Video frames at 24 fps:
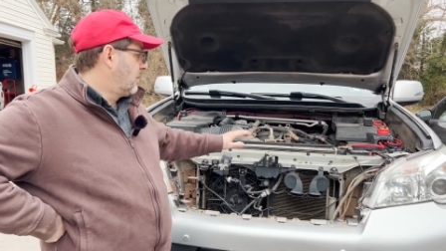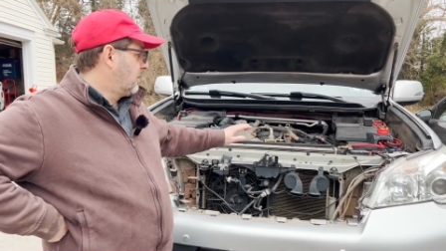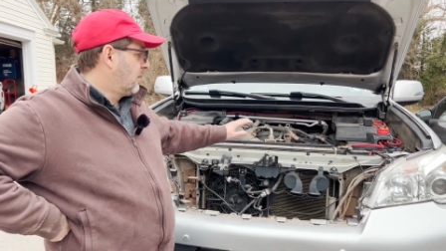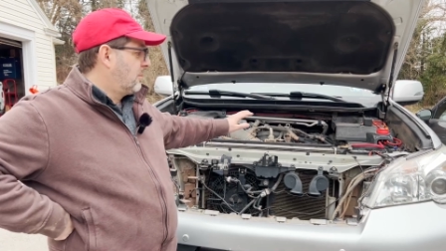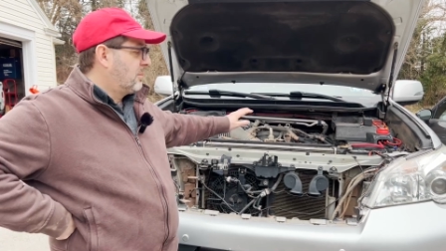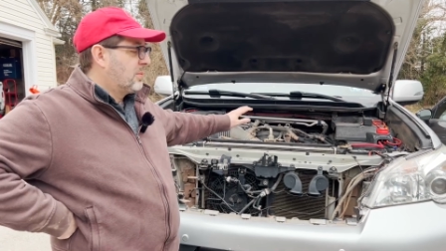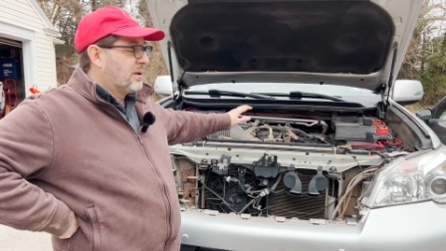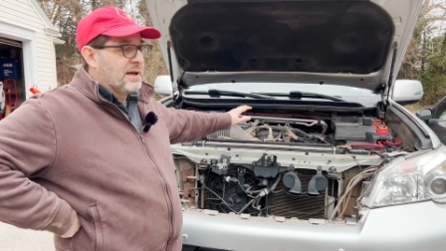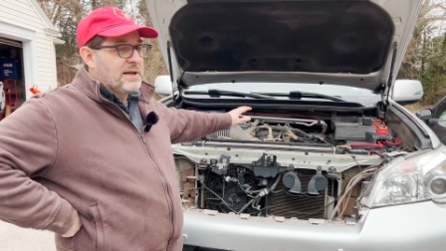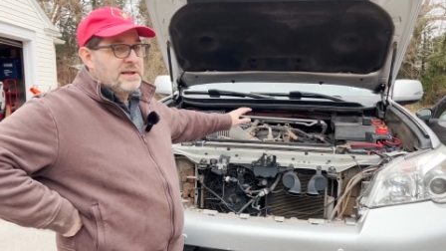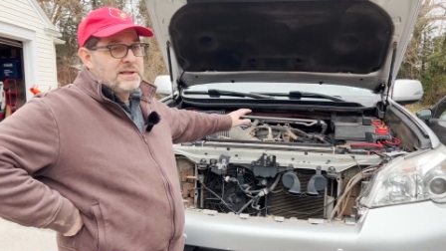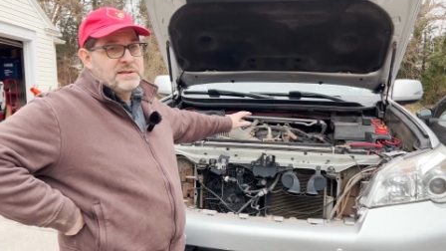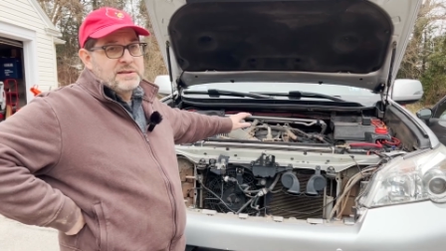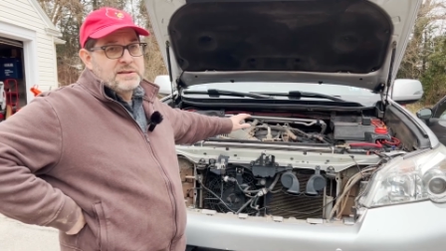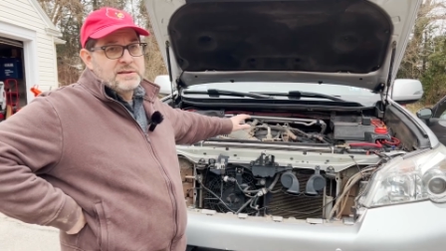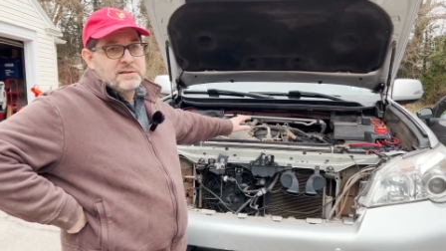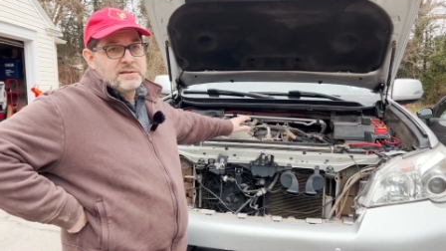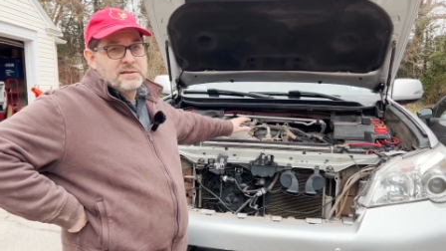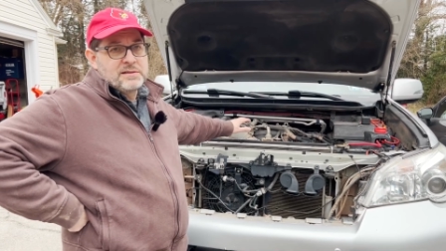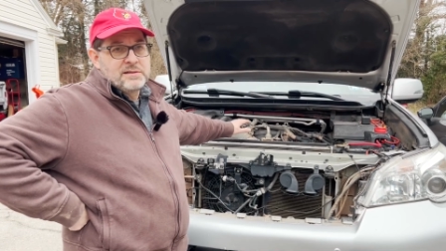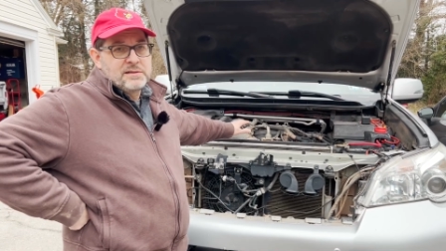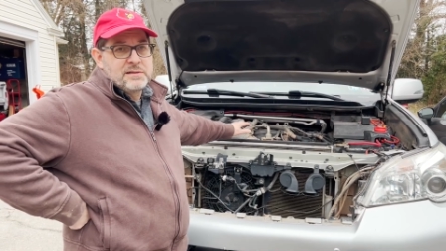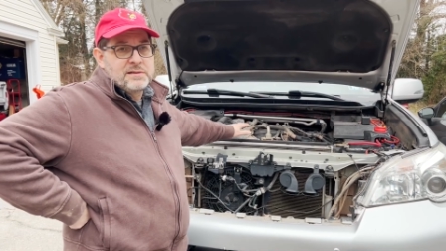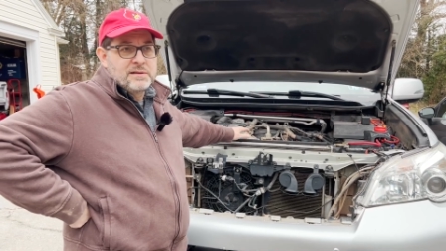
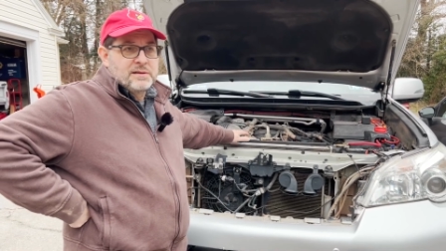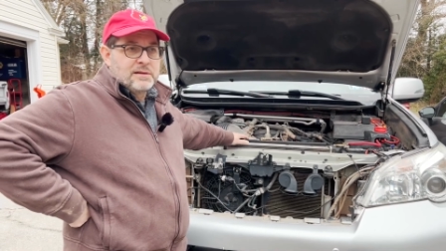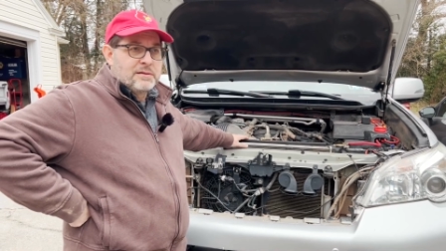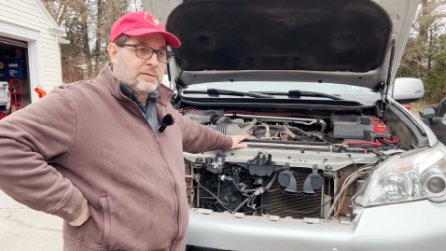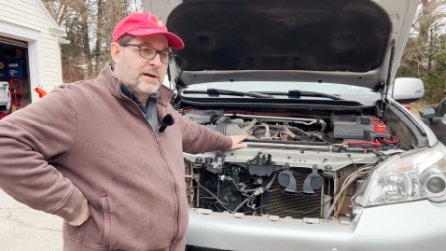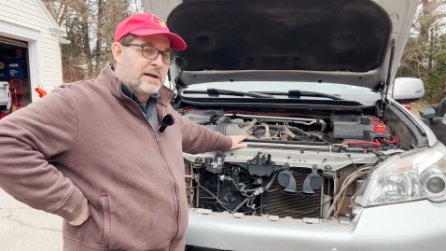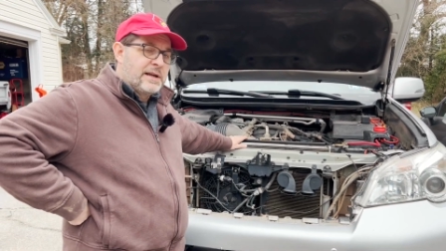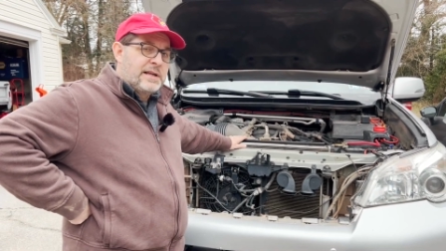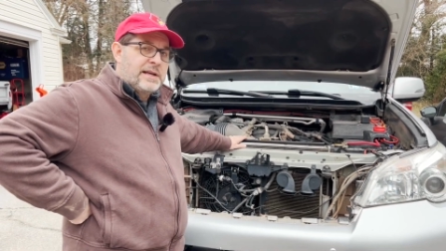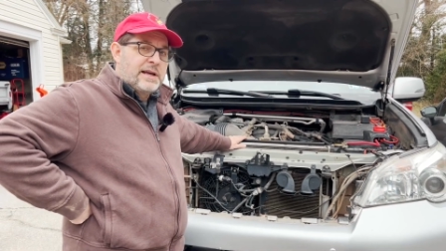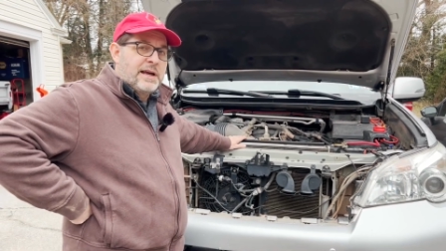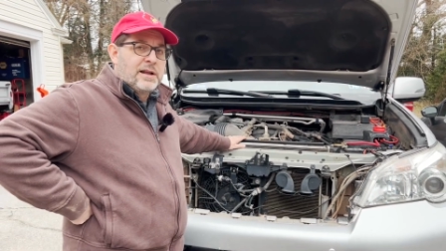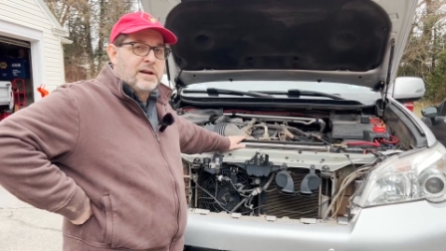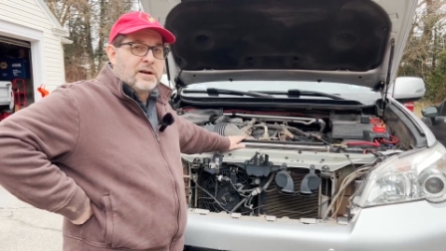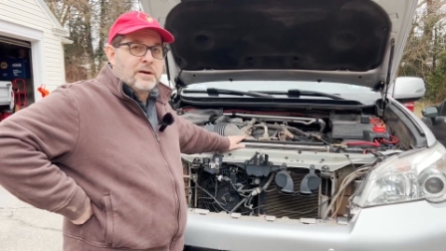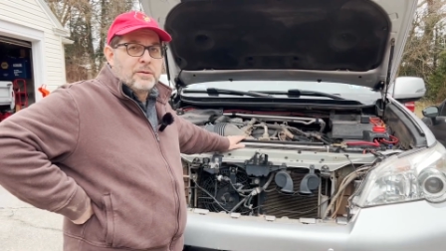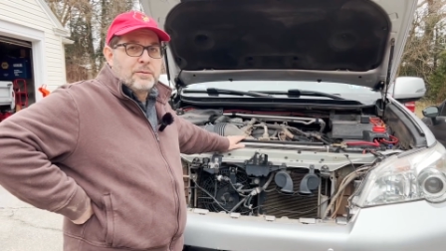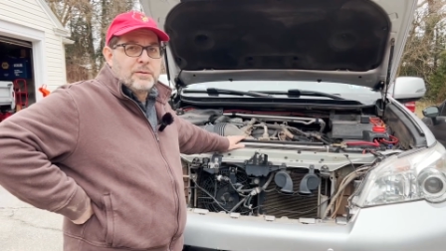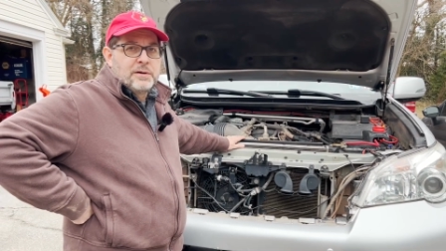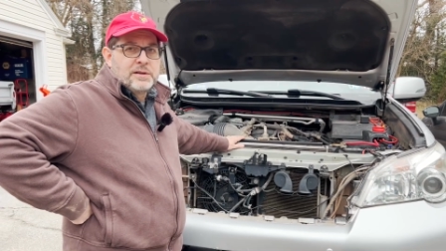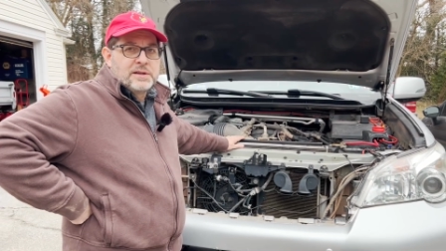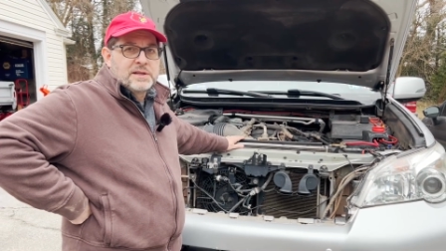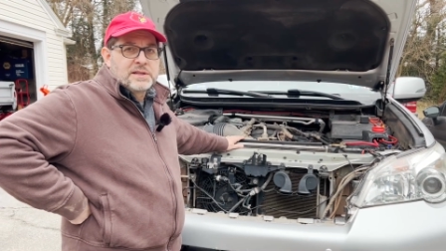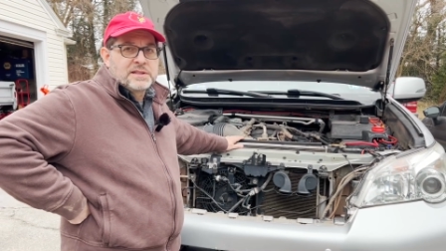replace the radiator
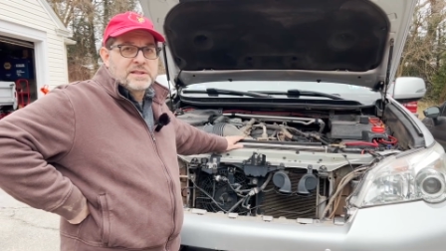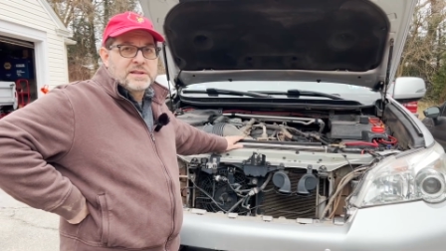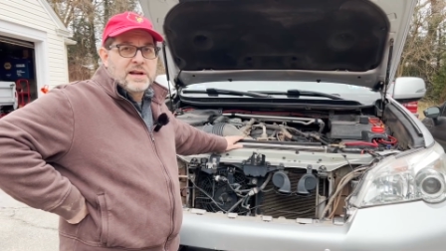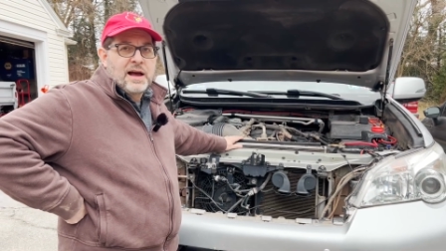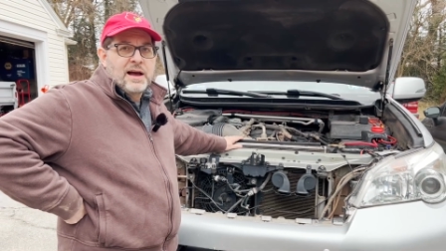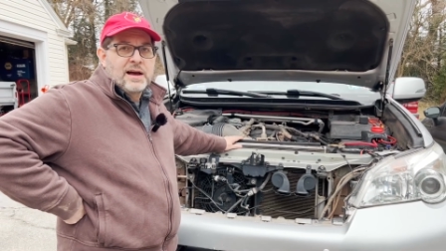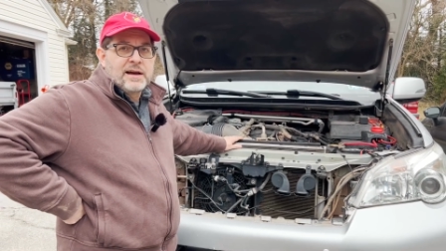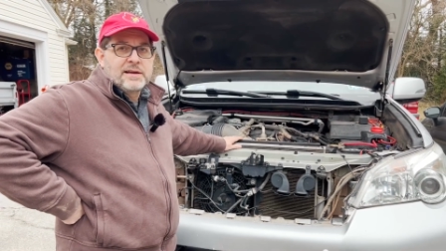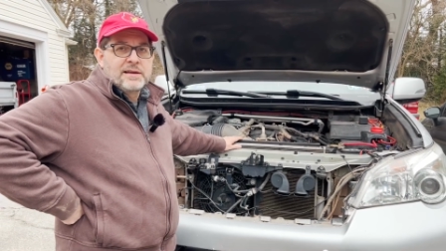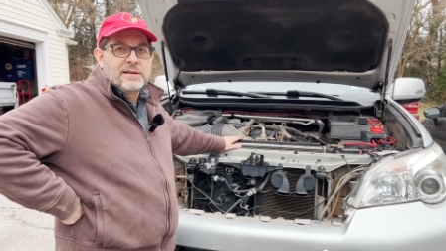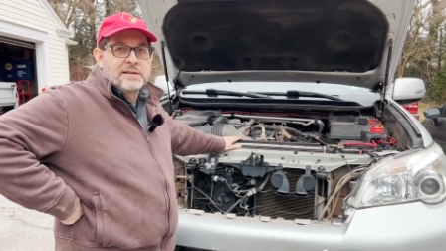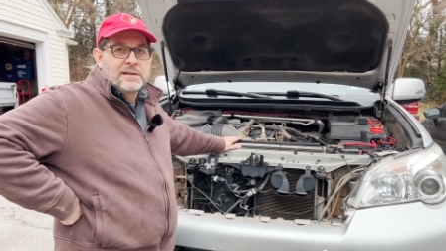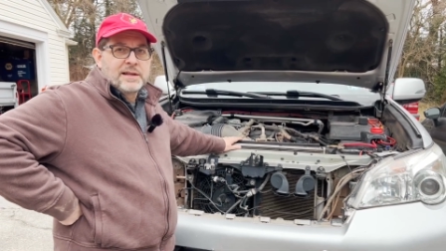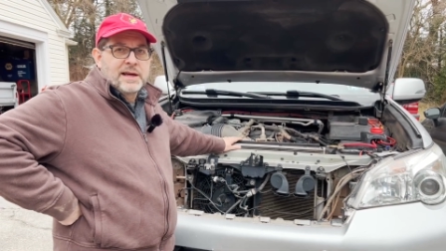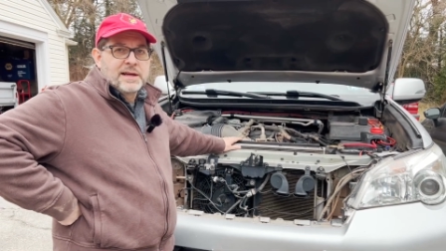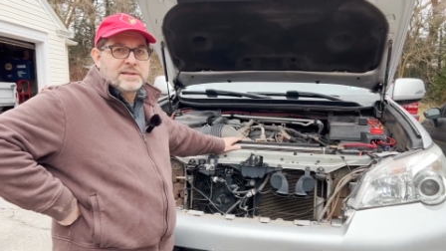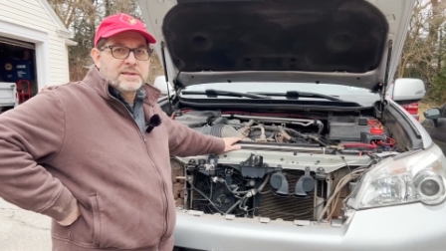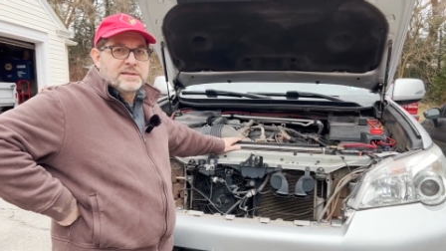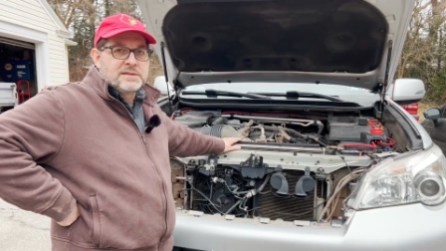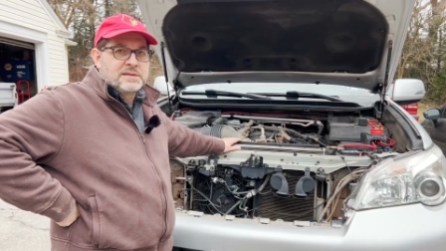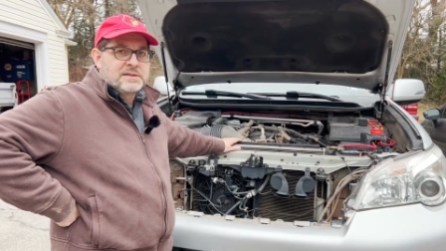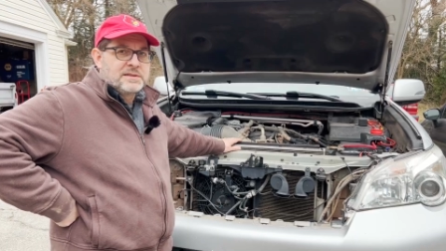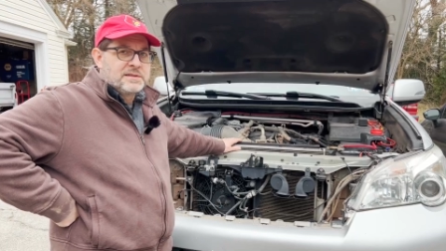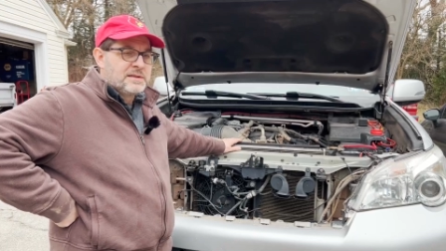with a stock
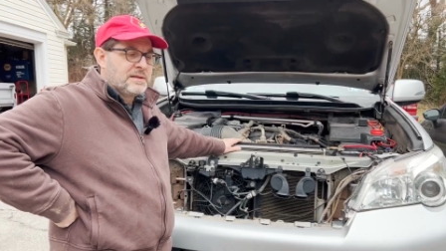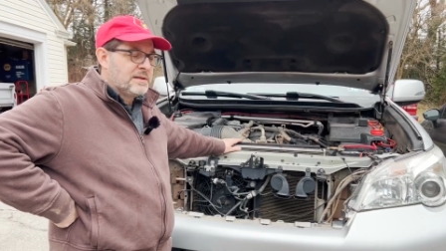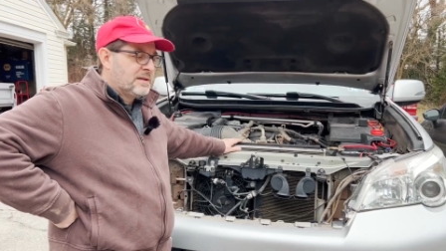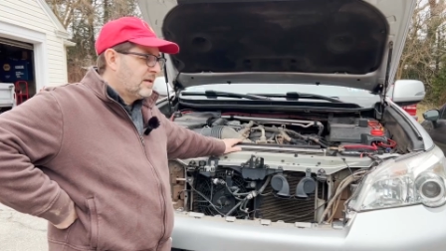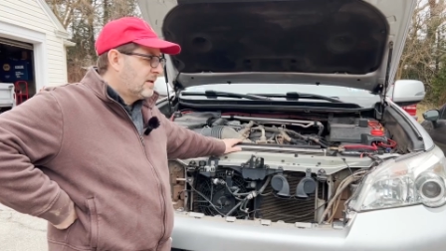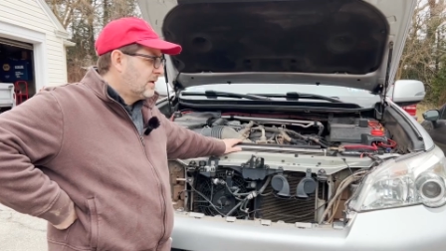Lexus,